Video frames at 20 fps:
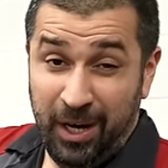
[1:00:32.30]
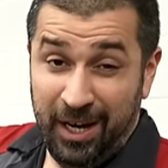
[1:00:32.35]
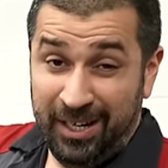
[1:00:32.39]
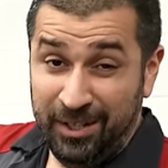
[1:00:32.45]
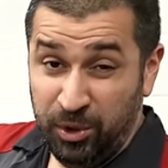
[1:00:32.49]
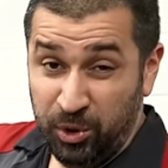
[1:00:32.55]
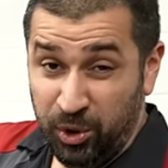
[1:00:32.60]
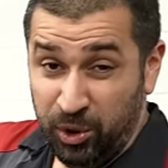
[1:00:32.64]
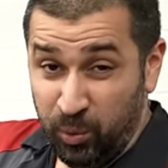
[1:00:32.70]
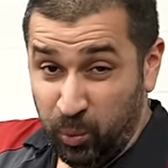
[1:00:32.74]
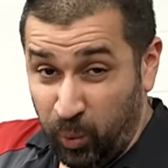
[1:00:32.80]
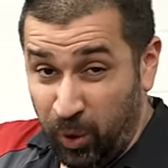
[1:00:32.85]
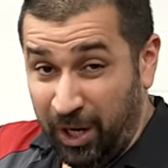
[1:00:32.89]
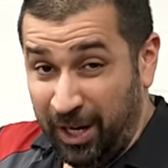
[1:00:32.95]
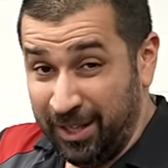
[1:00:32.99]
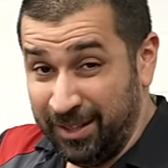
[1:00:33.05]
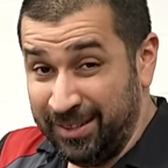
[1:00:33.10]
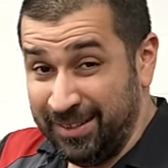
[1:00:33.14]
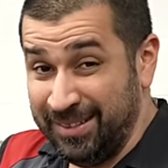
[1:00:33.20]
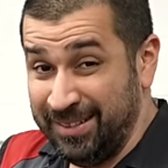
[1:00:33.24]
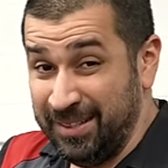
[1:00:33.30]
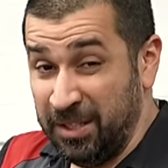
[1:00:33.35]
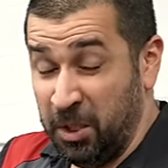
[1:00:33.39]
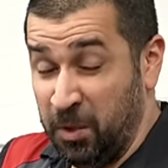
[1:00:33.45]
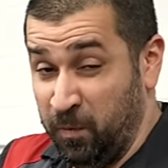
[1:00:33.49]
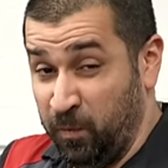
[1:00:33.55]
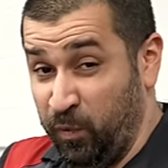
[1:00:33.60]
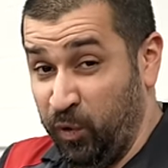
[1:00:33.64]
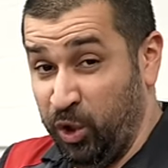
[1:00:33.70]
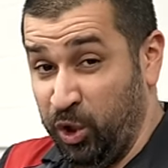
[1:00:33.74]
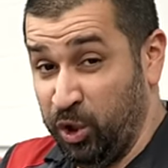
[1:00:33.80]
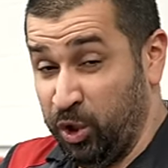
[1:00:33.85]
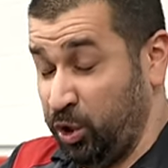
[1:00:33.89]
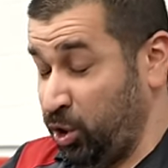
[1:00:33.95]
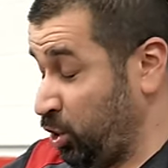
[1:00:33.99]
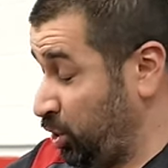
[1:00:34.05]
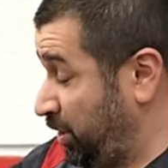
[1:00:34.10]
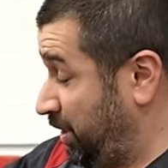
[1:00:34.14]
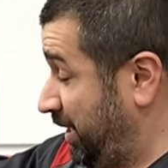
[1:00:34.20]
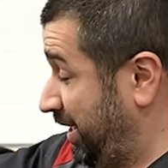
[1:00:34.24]
hundred watt
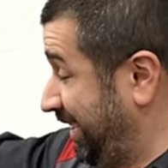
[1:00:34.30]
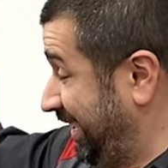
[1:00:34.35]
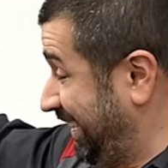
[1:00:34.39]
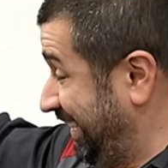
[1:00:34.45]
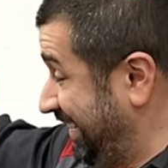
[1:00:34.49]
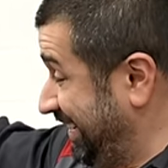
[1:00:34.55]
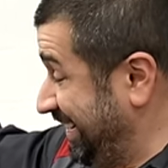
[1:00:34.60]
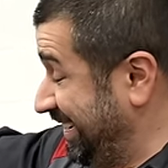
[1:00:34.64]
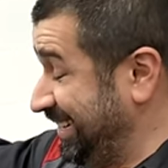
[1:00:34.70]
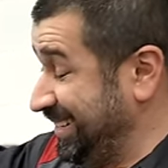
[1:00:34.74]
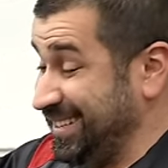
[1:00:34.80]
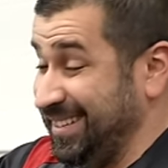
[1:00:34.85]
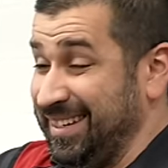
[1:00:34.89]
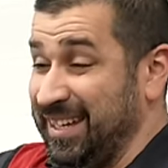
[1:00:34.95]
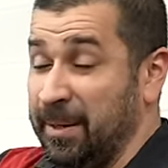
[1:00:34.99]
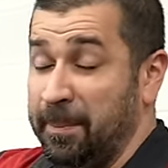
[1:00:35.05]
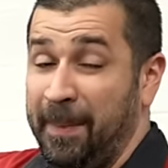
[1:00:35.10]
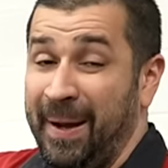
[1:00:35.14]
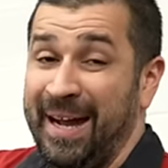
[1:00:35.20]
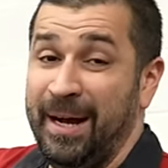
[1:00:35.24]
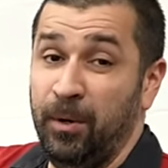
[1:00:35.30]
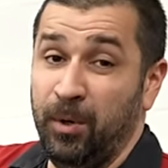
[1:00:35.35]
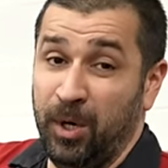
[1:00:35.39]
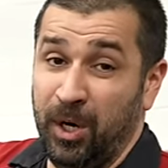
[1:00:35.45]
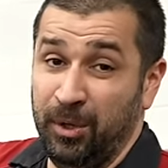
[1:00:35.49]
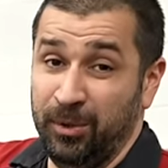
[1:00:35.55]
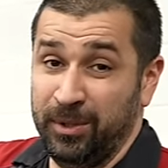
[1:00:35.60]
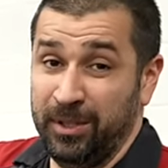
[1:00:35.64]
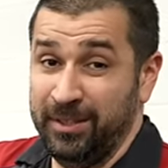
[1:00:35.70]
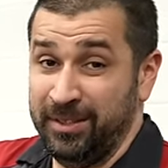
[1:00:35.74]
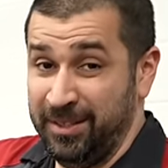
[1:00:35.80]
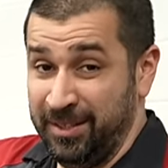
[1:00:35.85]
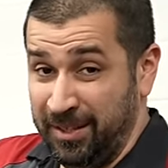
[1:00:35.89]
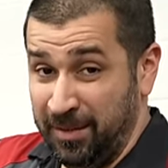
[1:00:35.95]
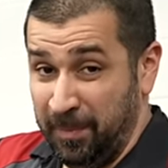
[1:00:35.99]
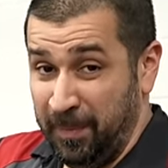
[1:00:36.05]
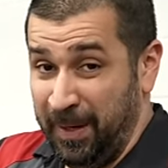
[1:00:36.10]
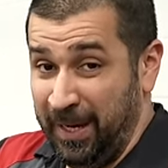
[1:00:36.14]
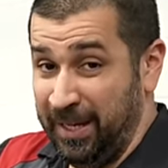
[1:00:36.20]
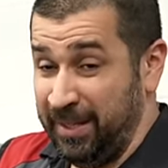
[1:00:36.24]
inverter and a power outlet in
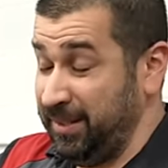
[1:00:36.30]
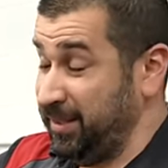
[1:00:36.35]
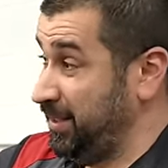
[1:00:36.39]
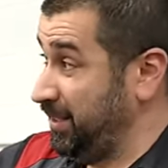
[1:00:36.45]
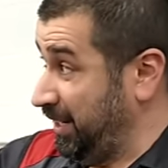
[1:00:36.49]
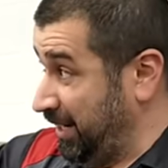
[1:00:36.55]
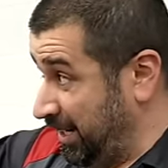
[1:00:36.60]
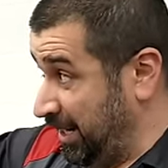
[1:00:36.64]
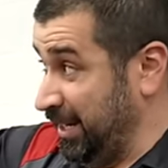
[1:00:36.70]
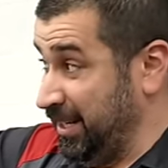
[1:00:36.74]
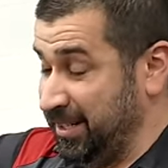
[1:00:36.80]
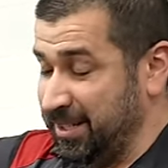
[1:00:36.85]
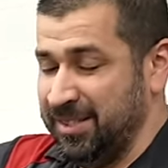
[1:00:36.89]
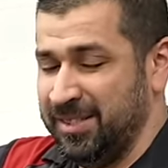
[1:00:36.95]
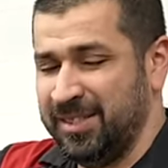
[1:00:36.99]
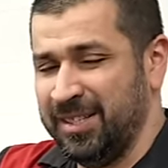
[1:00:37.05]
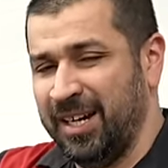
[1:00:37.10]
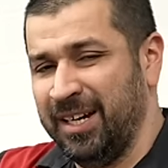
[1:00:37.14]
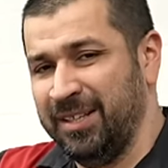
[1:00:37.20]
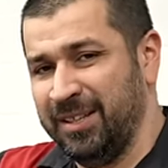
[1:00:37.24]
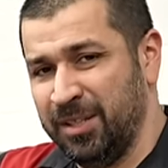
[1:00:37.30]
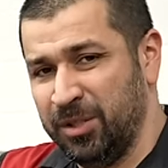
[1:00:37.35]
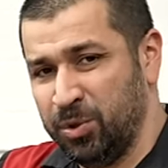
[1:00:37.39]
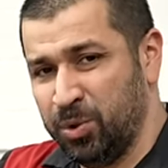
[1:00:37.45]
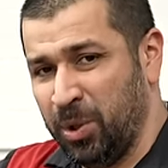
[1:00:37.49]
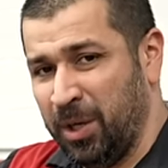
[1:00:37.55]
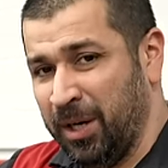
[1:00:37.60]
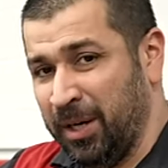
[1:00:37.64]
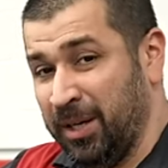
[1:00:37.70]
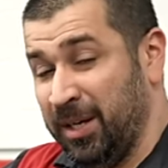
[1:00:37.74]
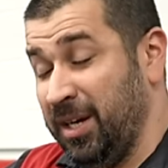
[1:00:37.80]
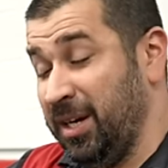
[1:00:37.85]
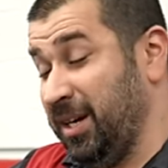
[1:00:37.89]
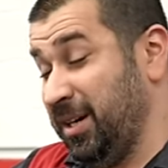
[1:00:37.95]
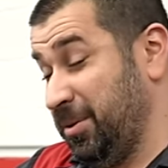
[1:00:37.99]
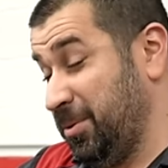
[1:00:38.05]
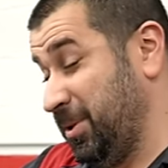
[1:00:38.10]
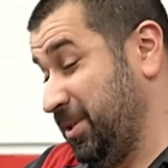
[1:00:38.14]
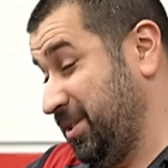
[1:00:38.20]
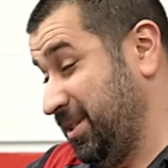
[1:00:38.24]
the bed and inside the truck,
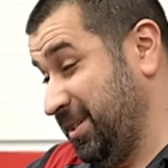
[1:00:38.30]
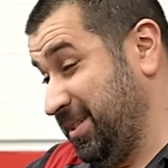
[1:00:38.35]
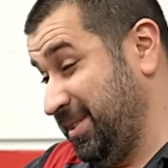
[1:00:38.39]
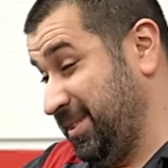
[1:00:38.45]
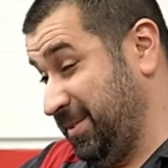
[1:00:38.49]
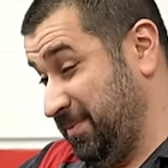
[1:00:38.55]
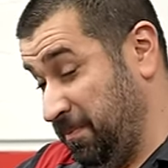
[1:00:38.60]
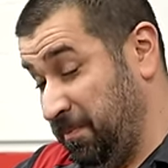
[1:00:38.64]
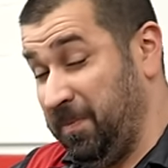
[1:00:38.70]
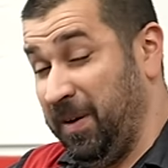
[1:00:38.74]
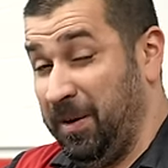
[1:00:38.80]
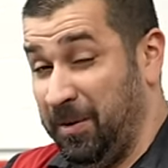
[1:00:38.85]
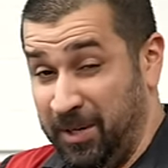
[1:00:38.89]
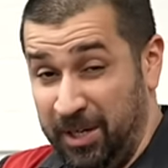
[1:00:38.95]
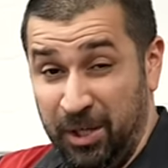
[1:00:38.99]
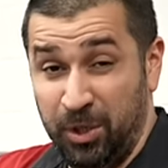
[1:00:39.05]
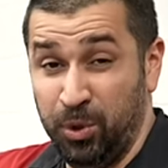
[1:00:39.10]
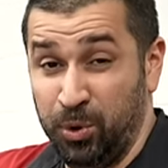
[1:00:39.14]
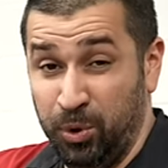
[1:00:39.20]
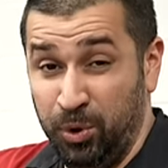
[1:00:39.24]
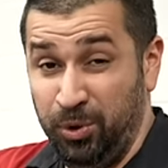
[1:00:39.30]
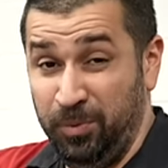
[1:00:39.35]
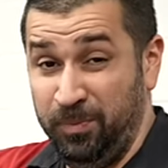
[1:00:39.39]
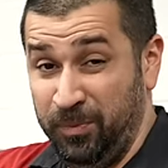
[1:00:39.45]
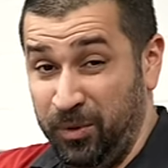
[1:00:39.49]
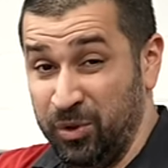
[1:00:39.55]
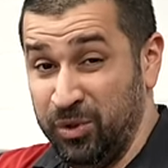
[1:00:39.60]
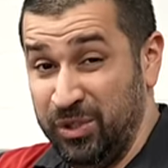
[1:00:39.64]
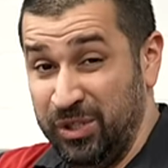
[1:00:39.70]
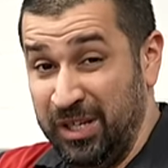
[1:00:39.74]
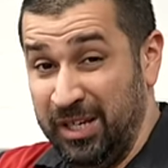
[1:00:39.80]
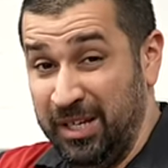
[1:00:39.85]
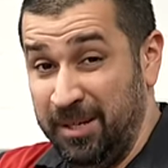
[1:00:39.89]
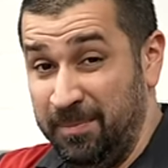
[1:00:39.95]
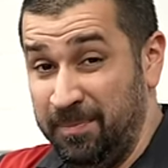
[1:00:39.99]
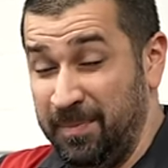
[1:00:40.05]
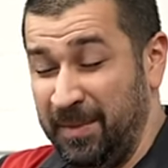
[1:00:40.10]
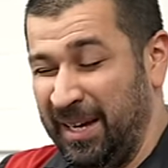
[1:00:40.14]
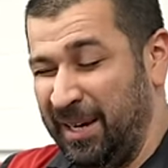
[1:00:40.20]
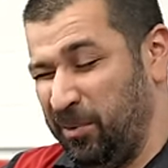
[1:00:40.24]
which is very cool to see.
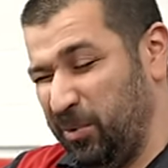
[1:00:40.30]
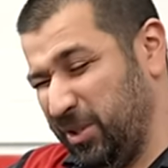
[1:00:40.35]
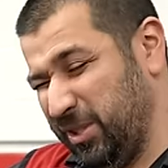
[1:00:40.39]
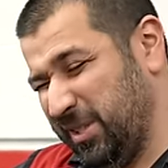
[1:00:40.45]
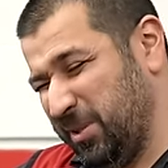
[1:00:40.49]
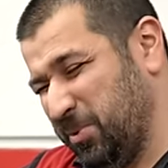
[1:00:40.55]
I wish